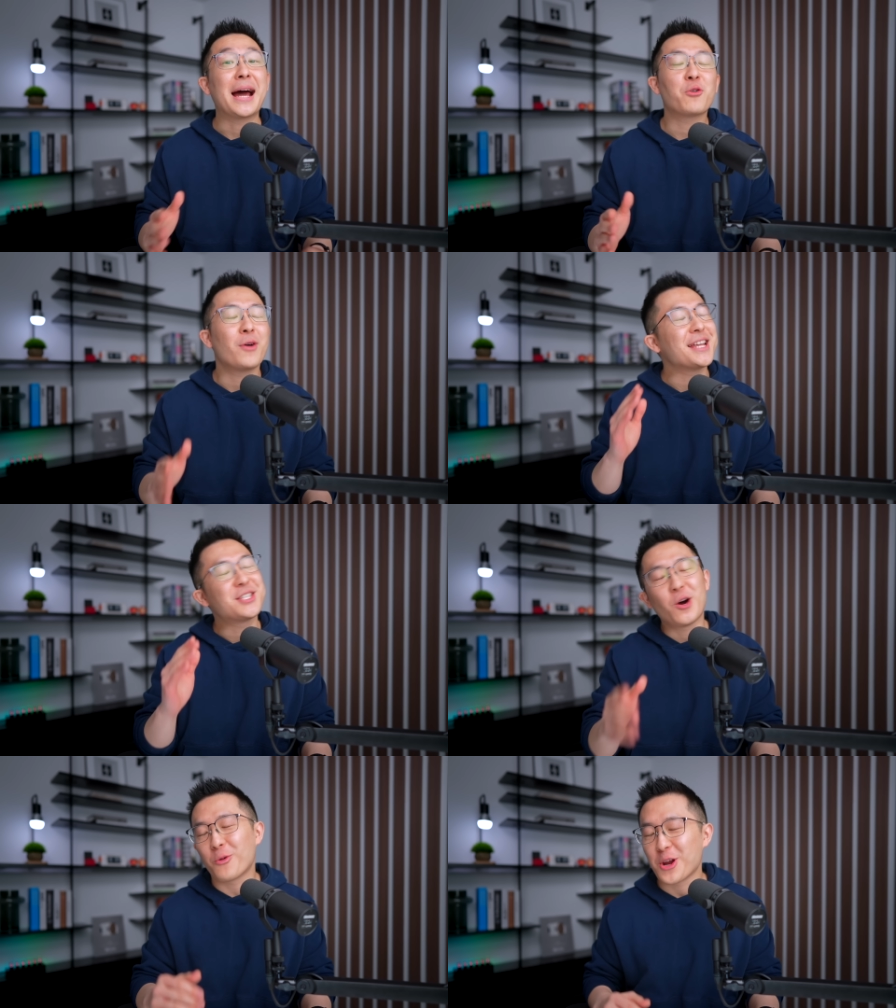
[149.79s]
the way,
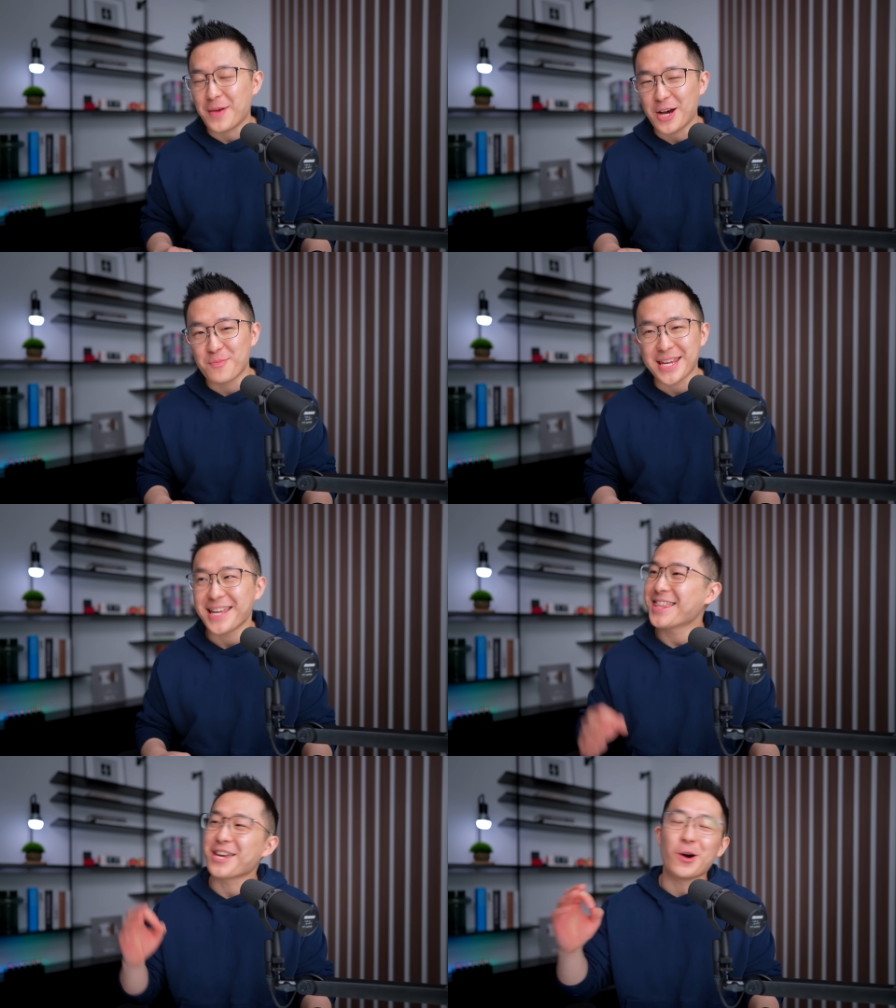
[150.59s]
don't worry about me.
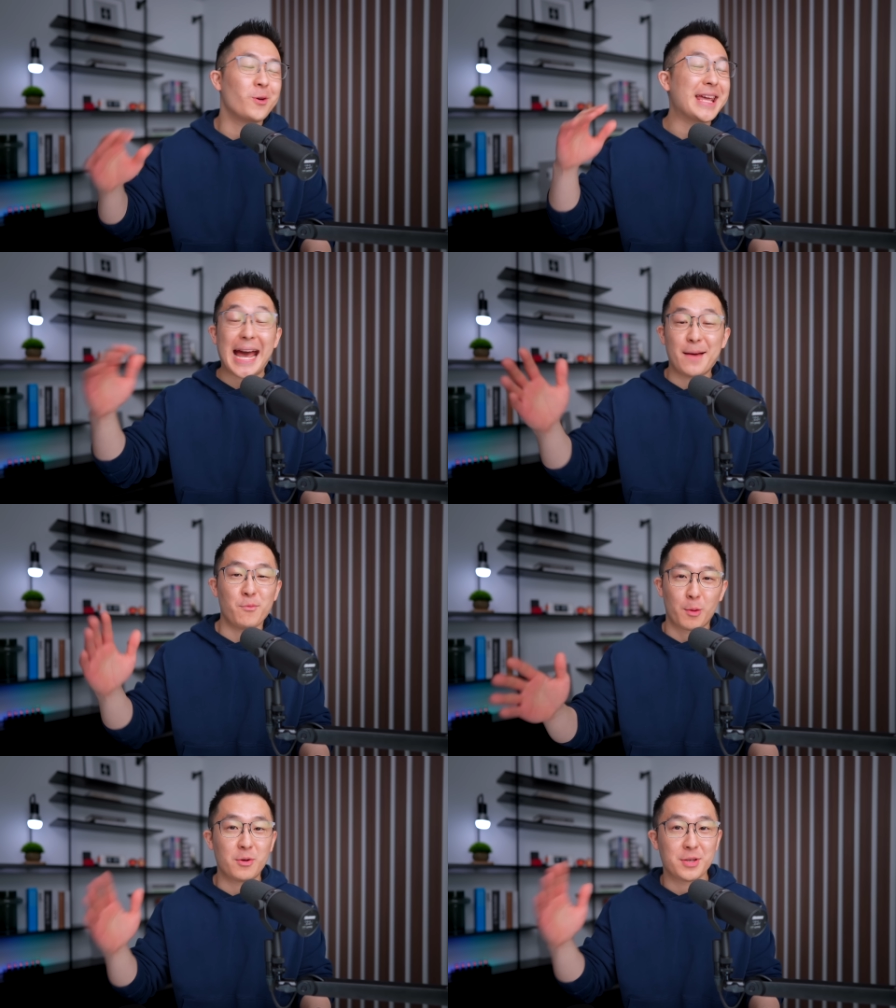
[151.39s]
The only
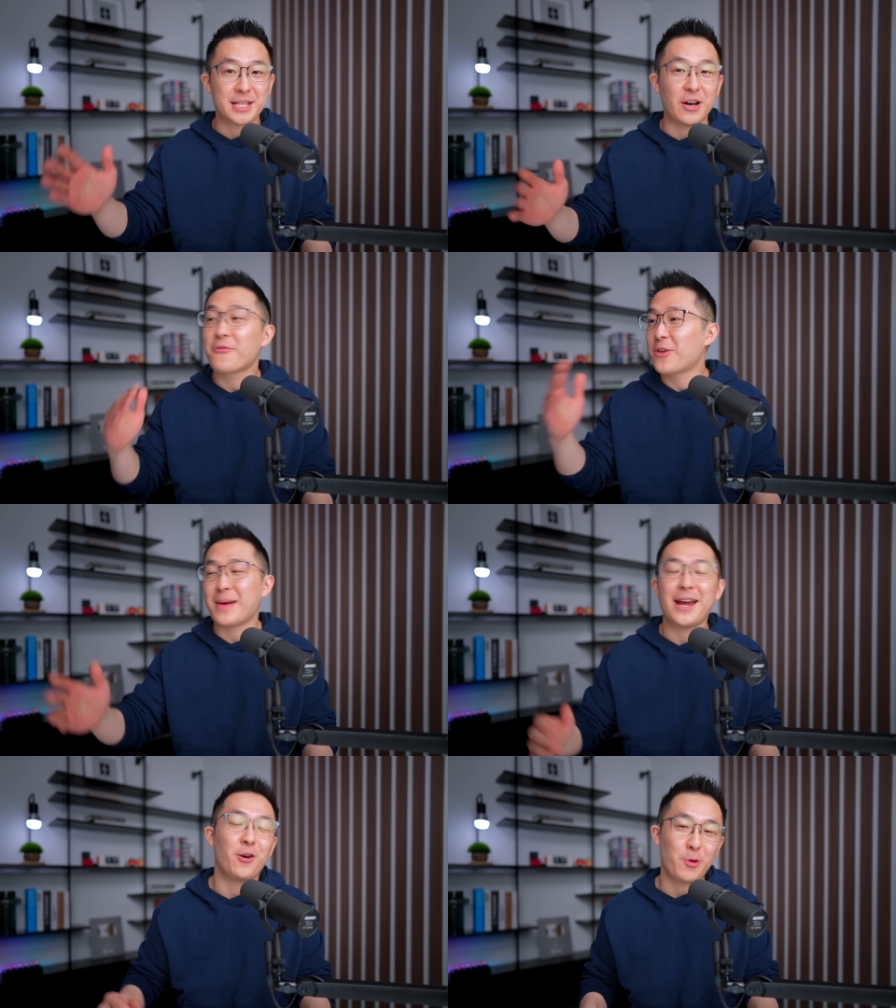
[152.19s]
abnormal result from
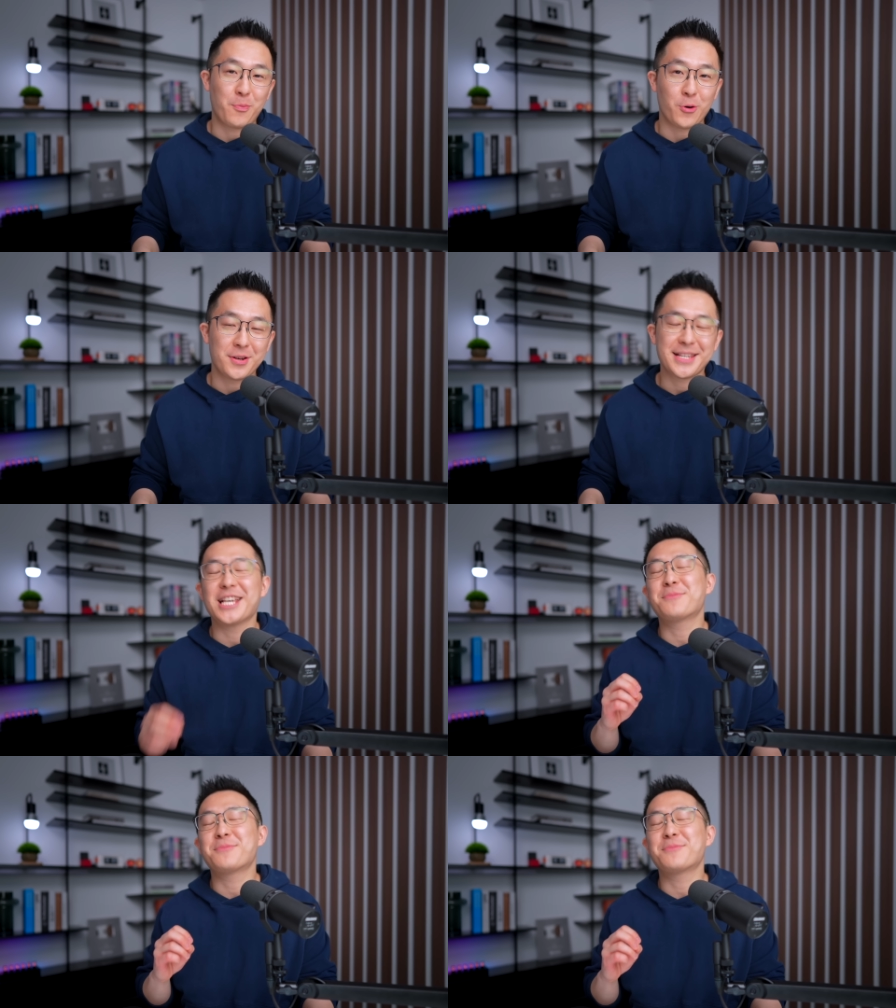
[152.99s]
my health reports is